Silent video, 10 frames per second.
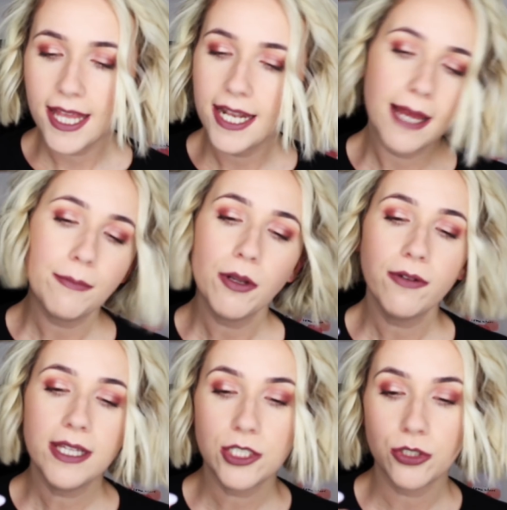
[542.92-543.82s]
And then I'm
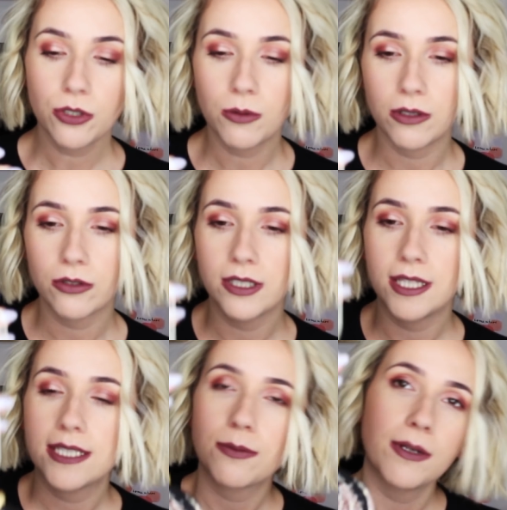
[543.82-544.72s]
not really sure what
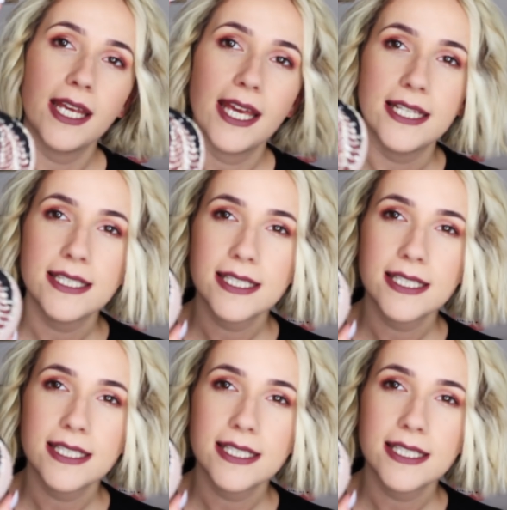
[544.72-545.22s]
colour this one is.